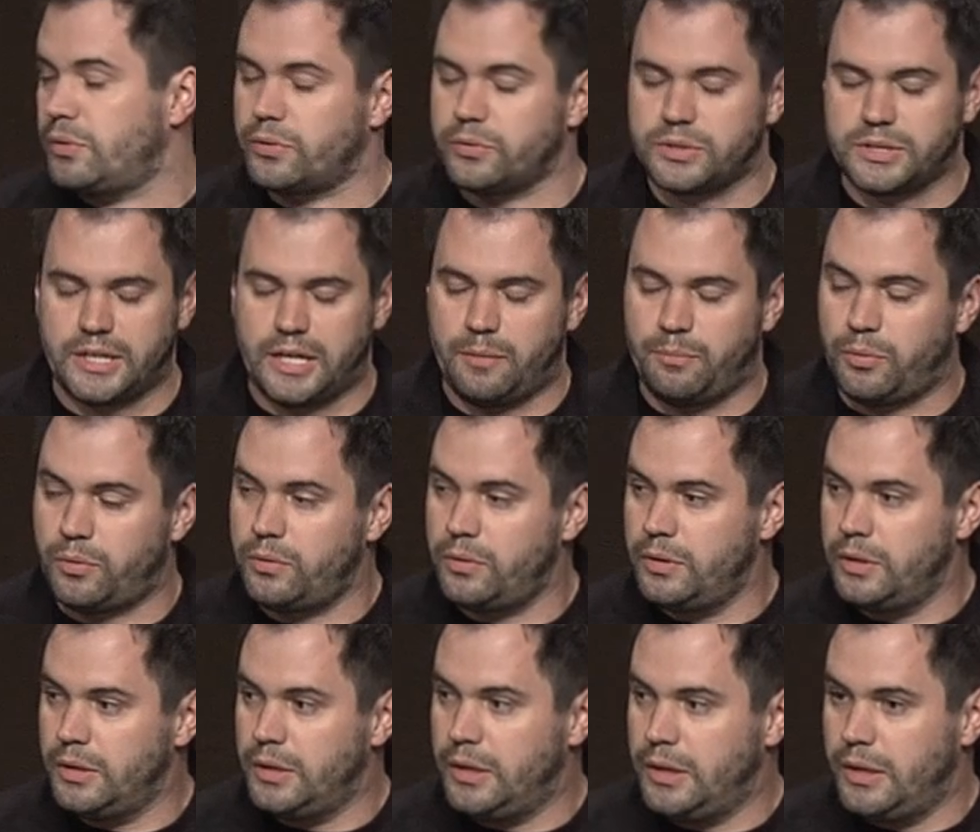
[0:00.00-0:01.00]
little
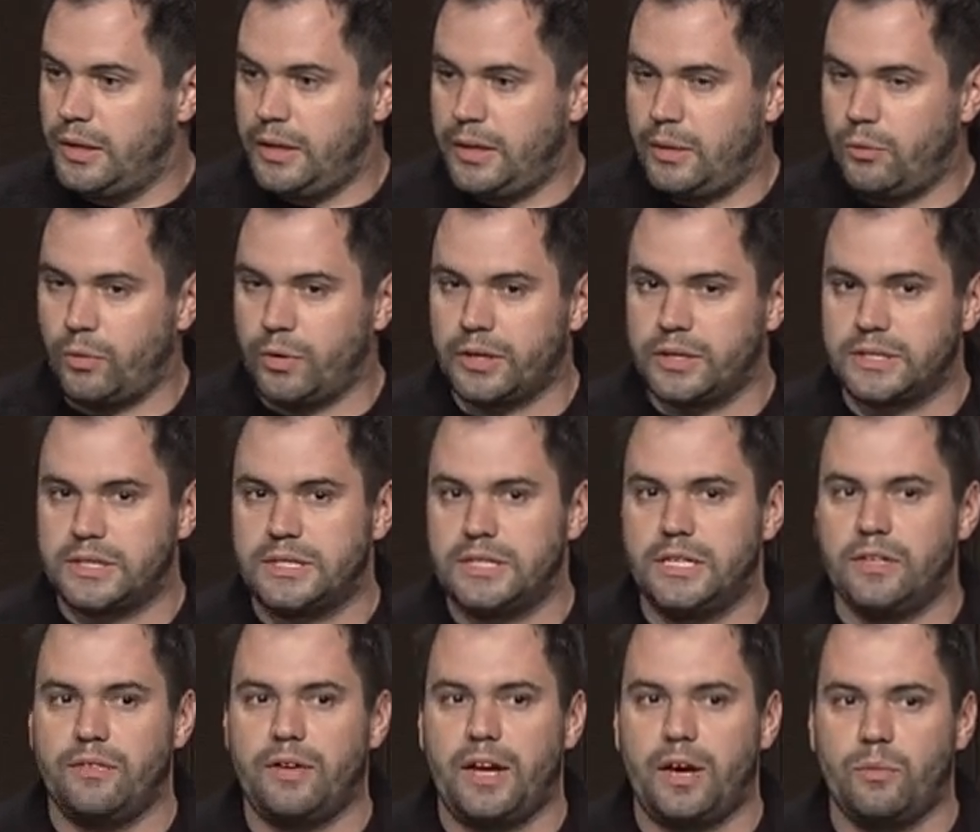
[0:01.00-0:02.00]
sample. And we're going to
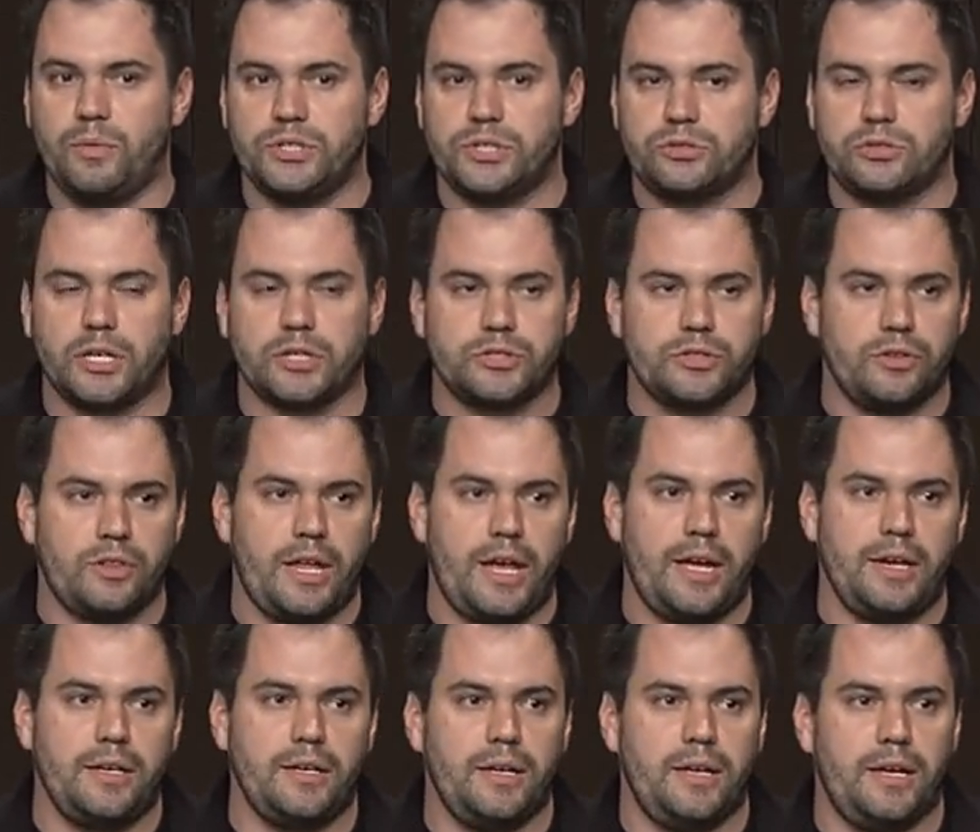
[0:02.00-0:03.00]
see of how we structure that